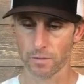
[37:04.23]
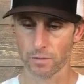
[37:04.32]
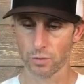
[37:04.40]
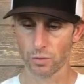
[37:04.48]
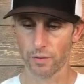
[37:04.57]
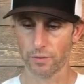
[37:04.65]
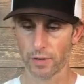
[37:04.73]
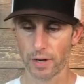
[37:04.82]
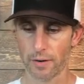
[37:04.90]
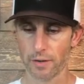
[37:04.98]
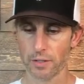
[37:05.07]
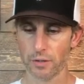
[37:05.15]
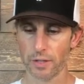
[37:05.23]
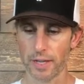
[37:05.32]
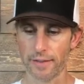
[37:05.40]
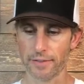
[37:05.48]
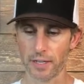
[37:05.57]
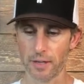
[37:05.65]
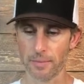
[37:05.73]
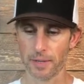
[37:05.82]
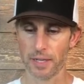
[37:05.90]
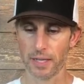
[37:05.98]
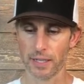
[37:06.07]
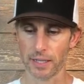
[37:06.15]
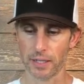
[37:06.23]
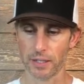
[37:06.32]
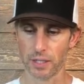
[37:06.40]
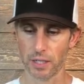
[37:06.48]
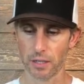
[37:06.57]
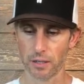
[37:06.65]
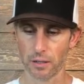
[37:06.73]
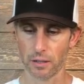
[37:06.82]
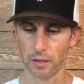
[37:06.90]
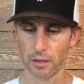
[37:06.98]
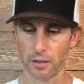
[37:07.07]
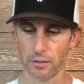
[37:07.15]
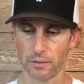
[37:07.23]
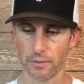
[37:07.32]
24 hours to a lifetime. I like that, Shake. Good call.